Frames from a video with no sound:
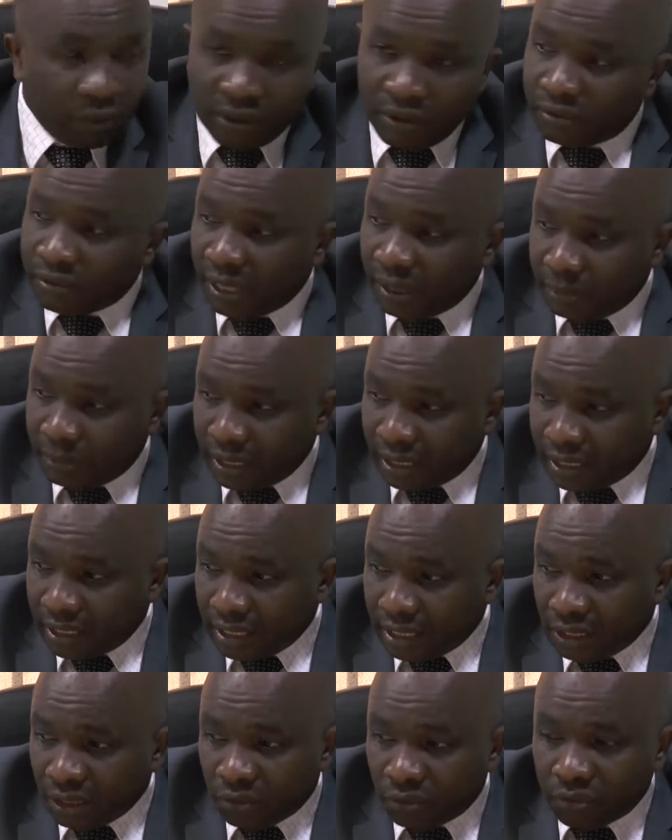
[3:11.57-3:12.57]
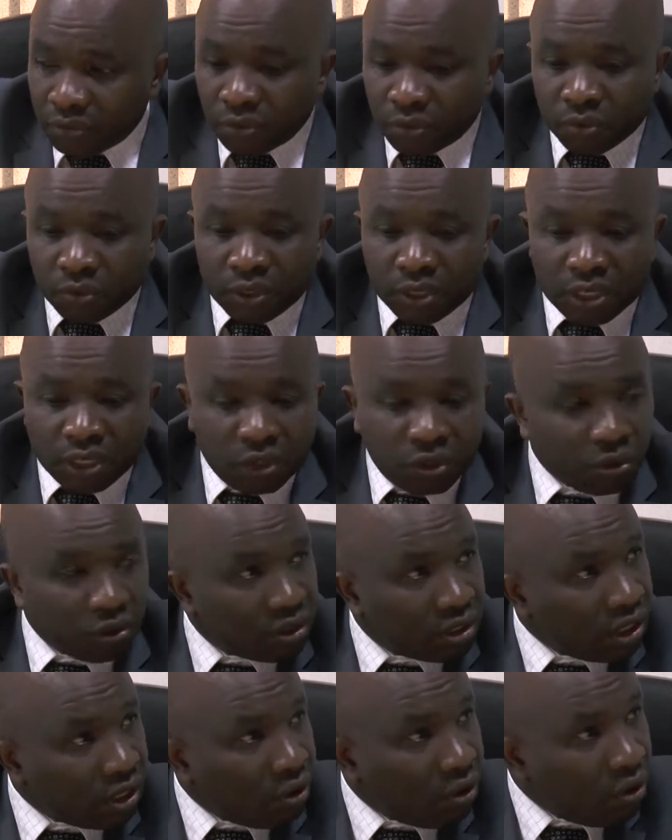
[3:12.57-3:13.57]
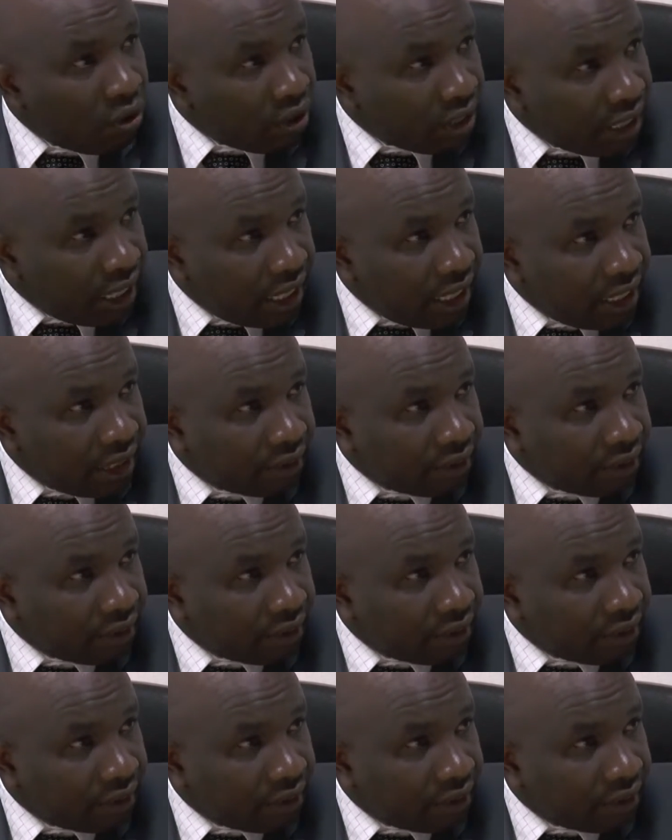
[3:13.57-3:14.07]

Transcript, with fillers: we have subjected it to initial stakeholder